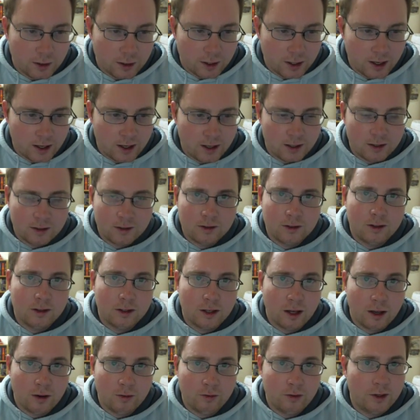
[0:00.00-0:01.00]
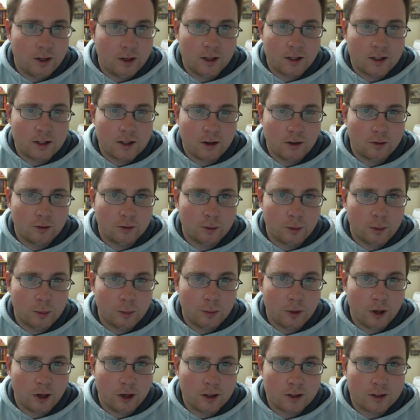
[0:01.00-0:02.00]
And nothing in Terraforming
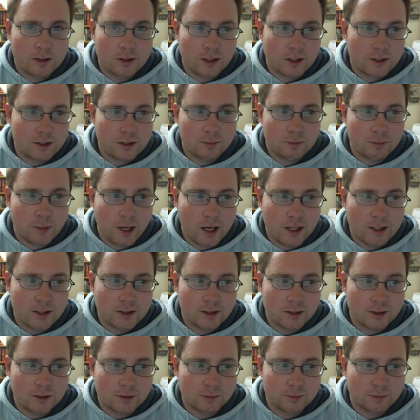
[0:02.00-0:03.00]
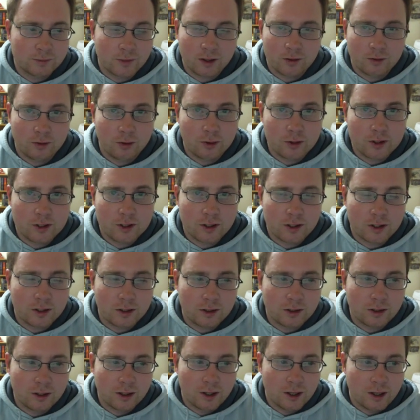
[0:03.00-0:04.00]
Mars is amazing, unfortunately.
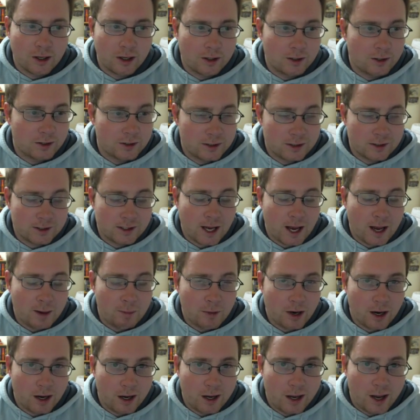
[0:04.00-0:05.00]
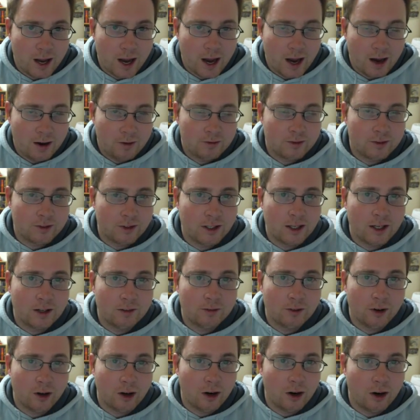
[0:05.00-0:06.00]
This is a game I have to
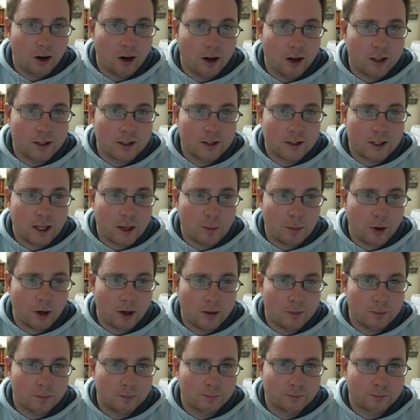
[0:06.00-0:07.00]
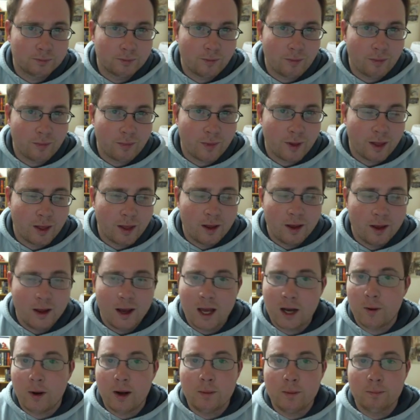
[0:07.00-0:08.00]
give a hard skip on.
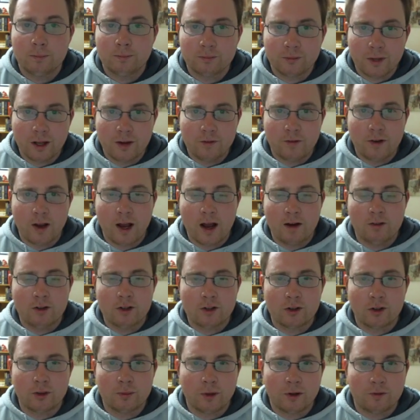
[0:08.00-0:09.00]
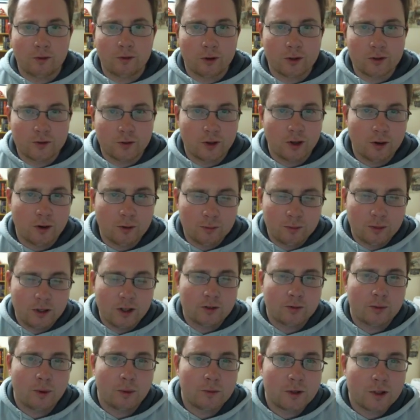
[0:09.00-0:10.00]
Anyway, if you have enjoyed my thoughts video, please
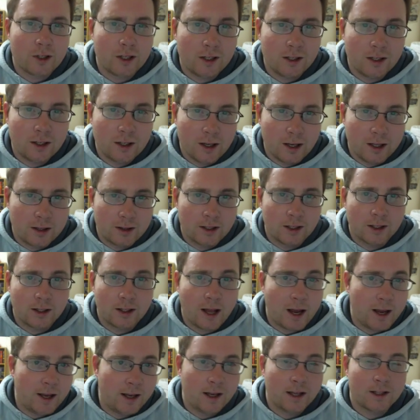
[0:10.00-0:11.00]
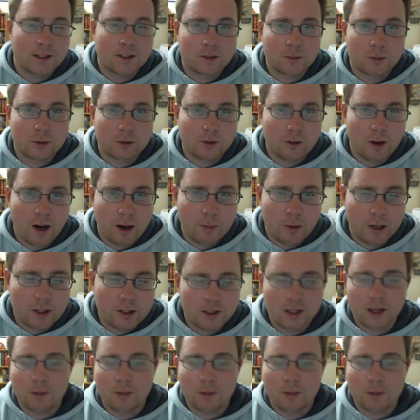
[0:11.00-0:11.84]
remember to hit the like and subscribe button.